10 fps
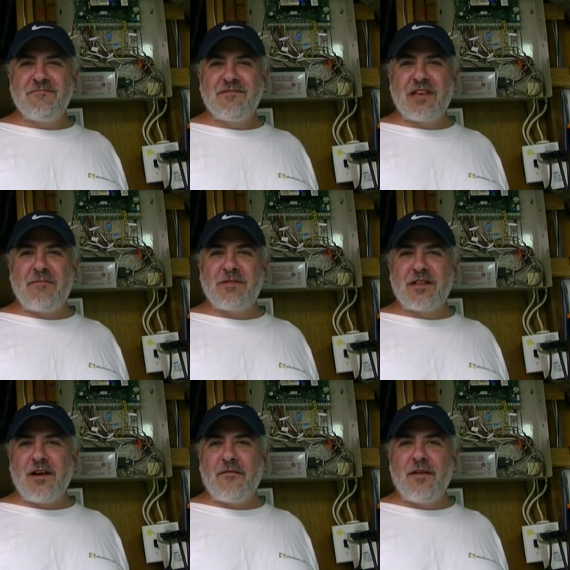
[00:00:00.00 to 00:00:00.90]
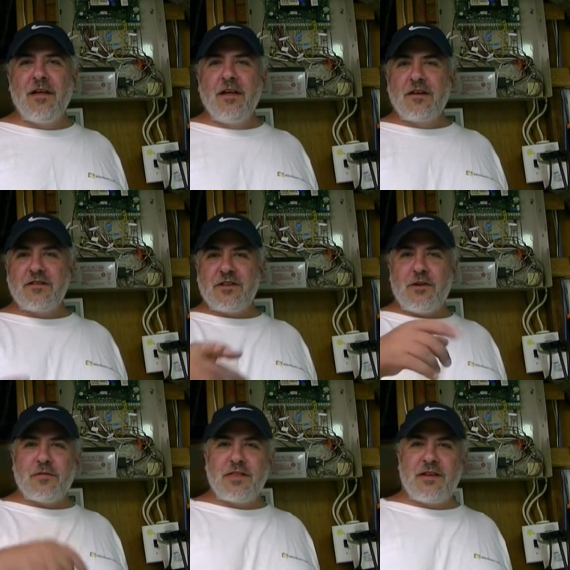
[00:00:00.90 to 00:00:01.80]
Same stuff, because you
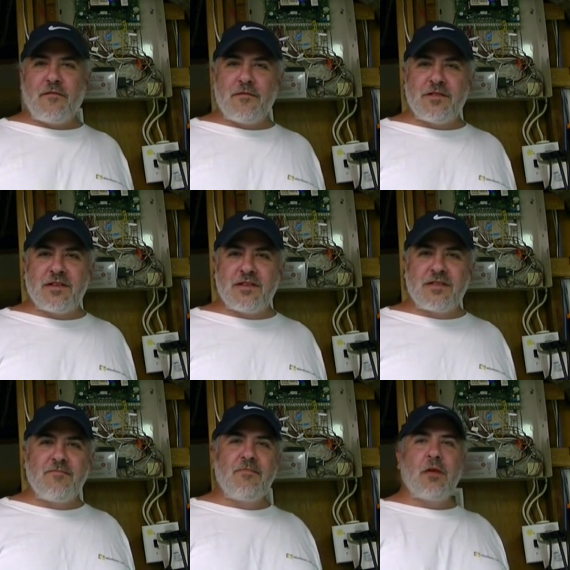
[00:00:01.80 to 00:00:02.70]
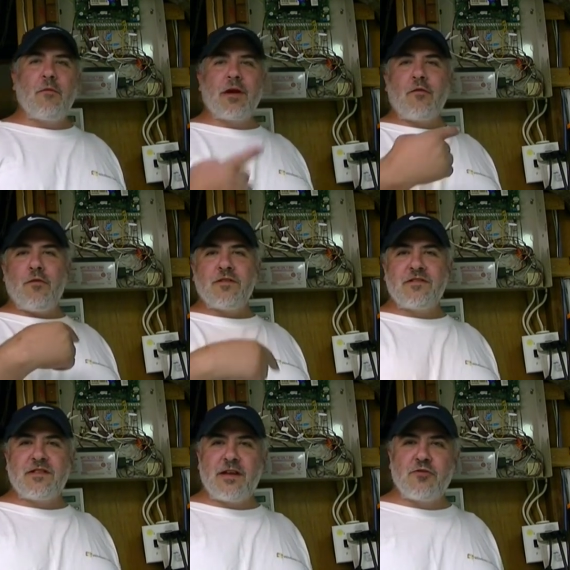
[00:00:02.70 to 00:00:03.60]
know what the difference is when it calls to
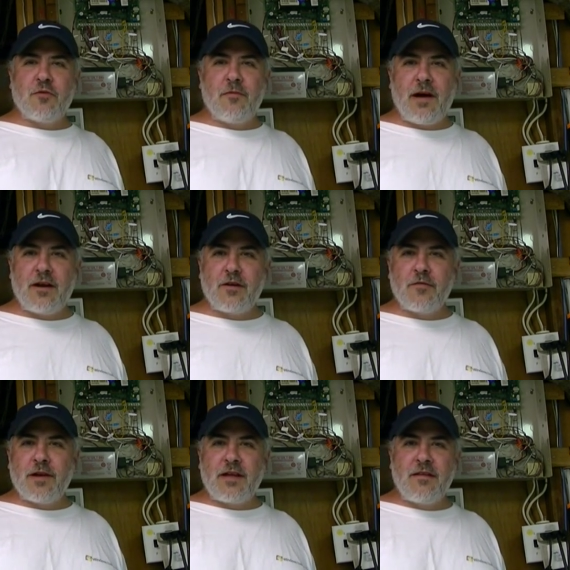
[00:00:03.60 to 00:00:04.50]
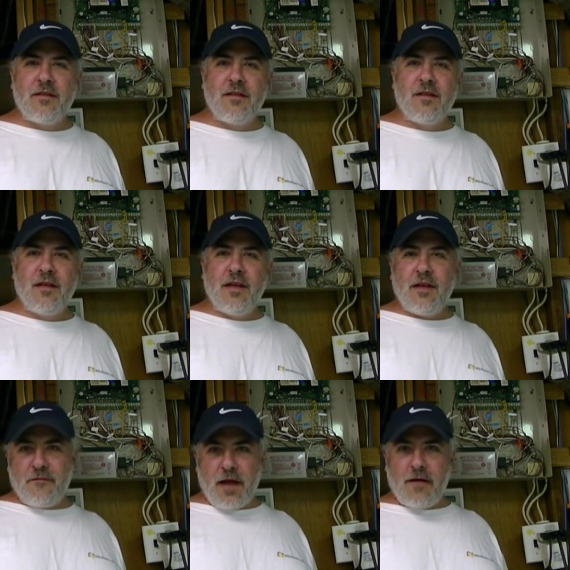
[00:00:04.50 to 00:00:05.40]
central monitoring.
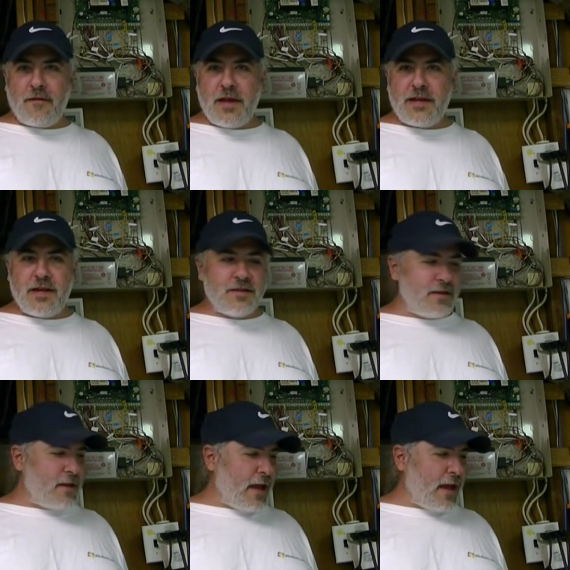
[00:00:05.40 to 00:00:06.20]
If you have ADT,